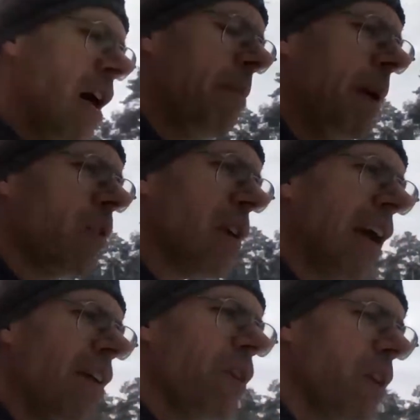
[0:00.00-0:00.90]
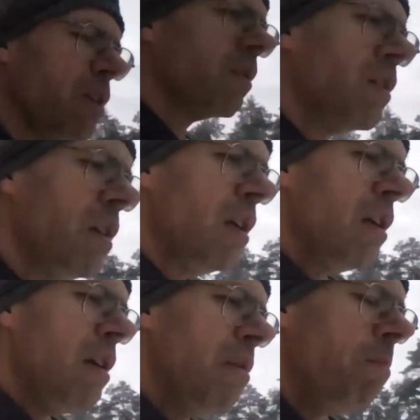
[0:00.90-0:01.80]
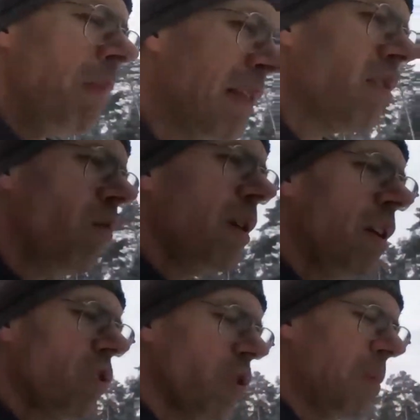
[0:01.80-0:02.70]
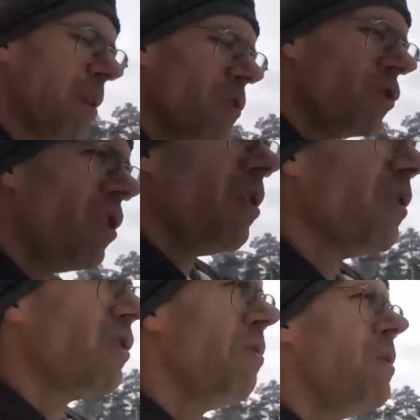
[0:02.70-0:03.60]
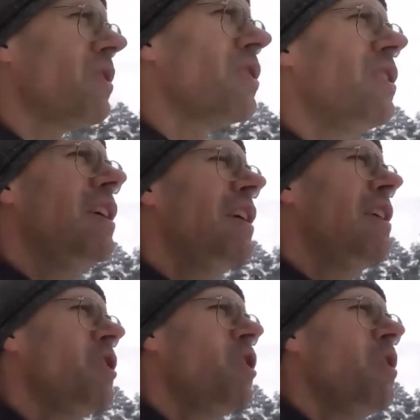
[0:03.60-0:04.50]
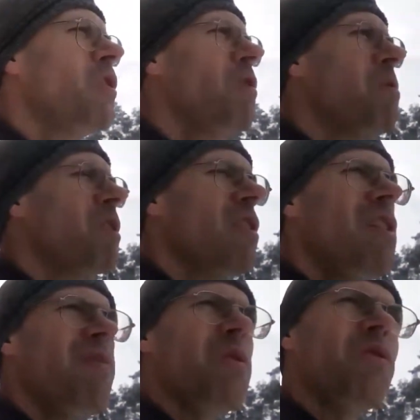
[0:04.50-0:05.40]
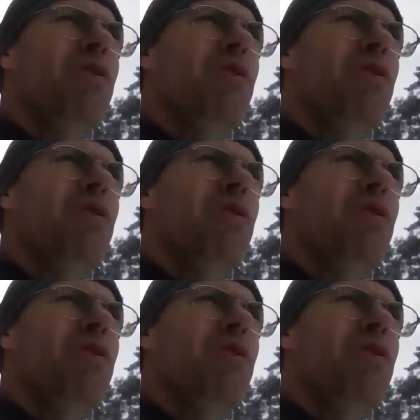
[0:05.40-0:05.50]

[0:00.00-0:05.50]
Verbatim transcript: about having mental issues because she also was she also was evil.